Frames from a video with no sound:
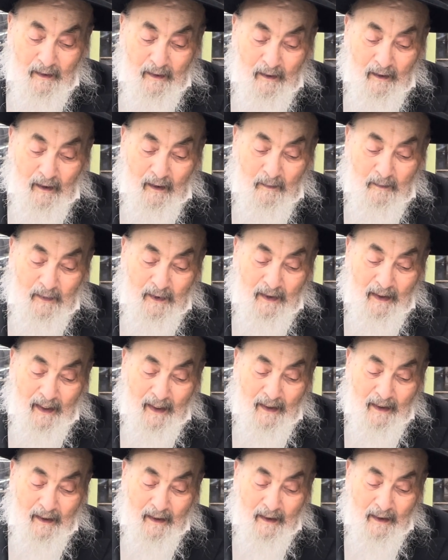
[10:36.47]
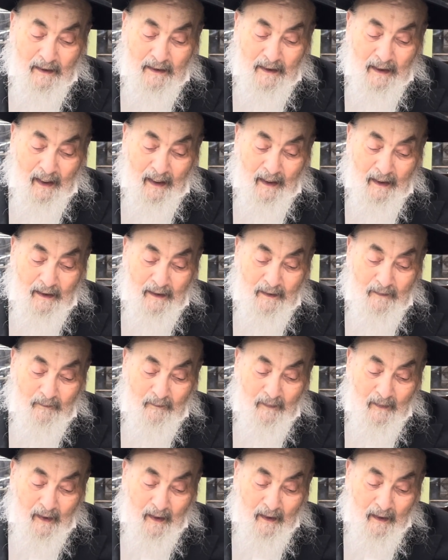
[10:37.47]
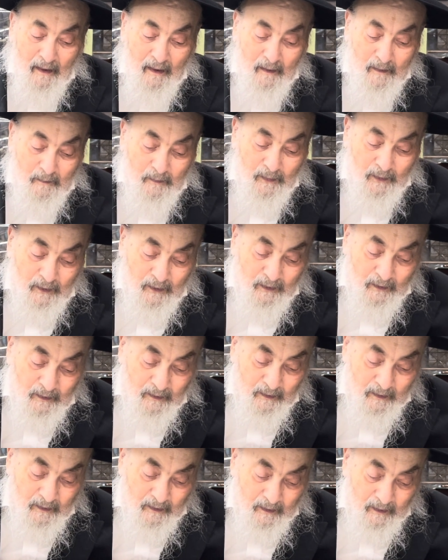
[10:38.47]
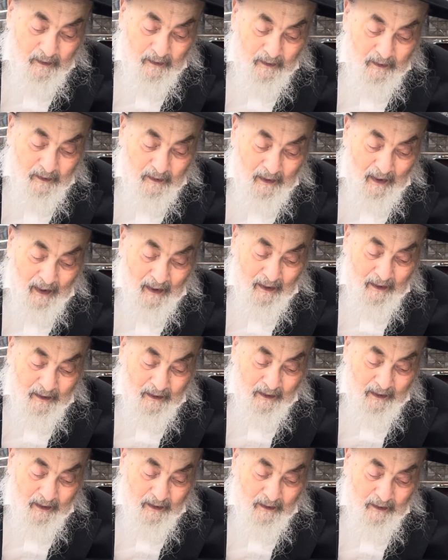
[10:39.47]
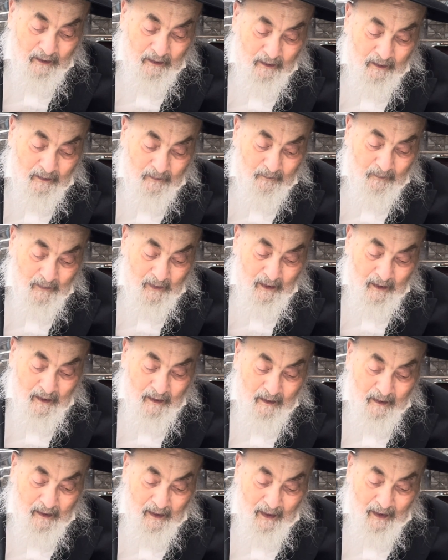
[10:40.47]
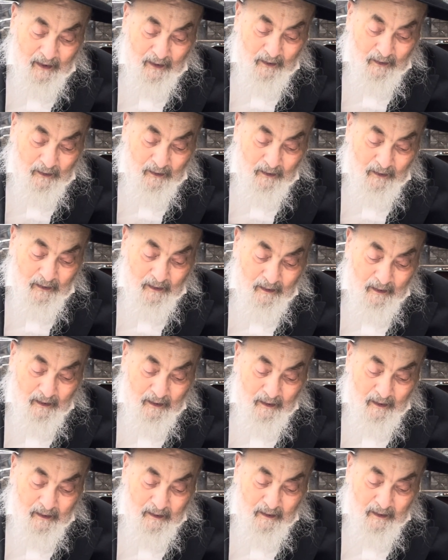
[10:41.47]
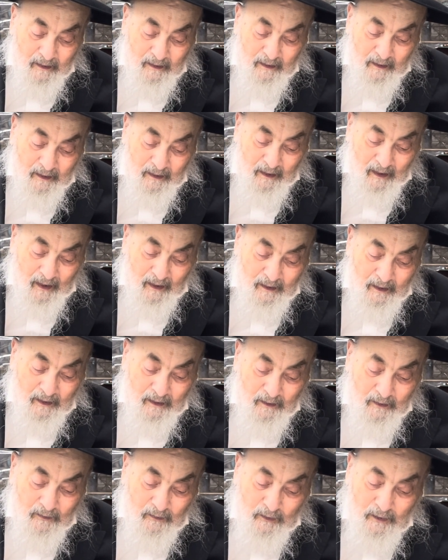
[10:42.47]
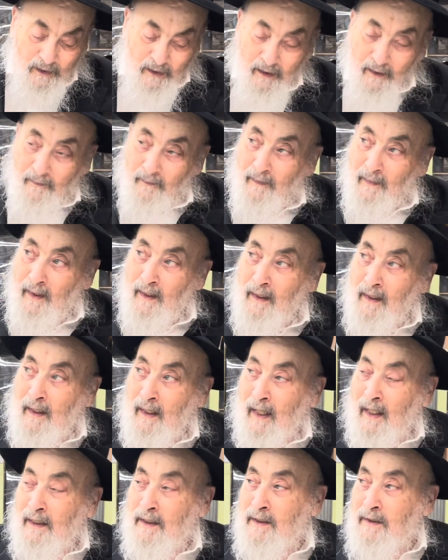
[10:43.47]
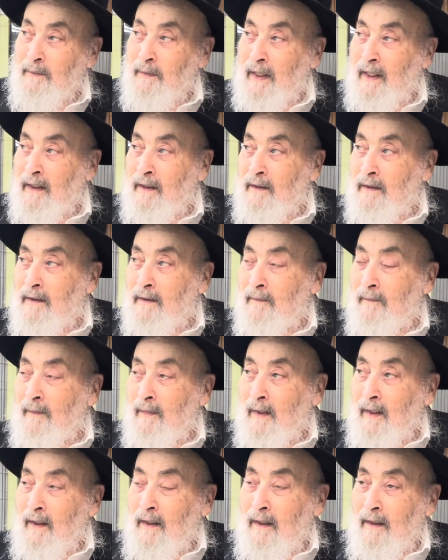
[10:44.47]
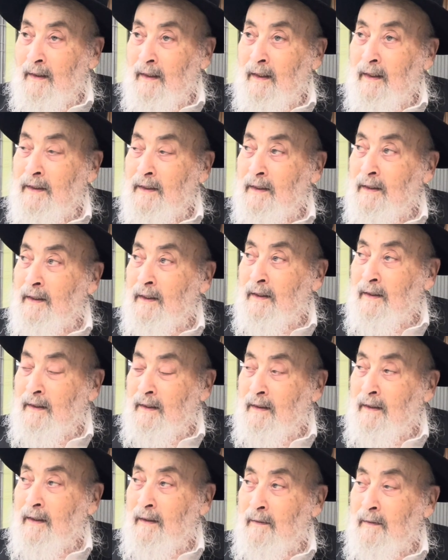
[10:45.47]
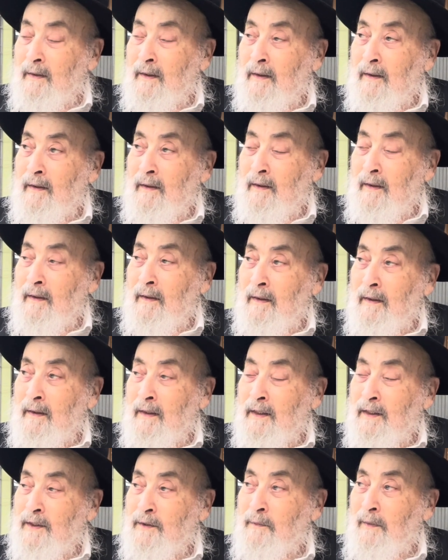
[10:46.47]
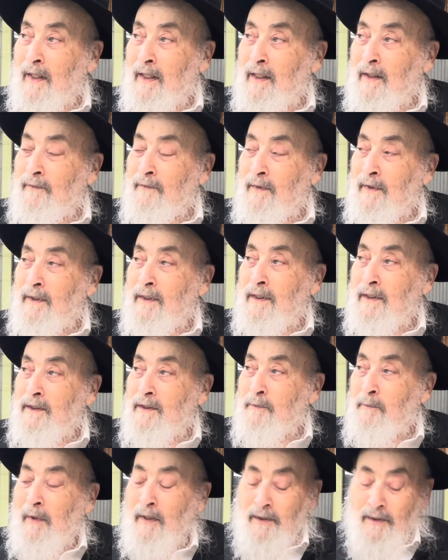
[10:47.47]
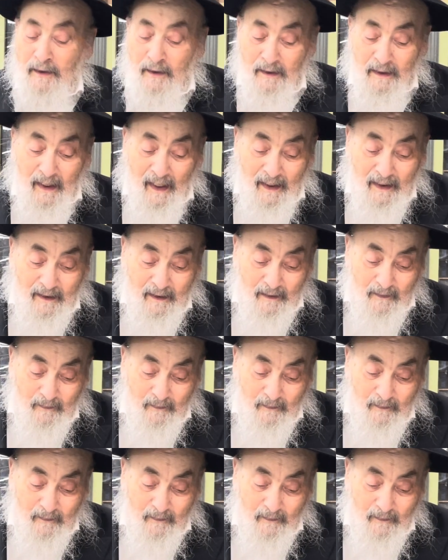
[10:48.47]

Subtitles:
Omalei, he said, Mur Rachchino Reicha the Tchani Nusat. I smell the smell of a special date.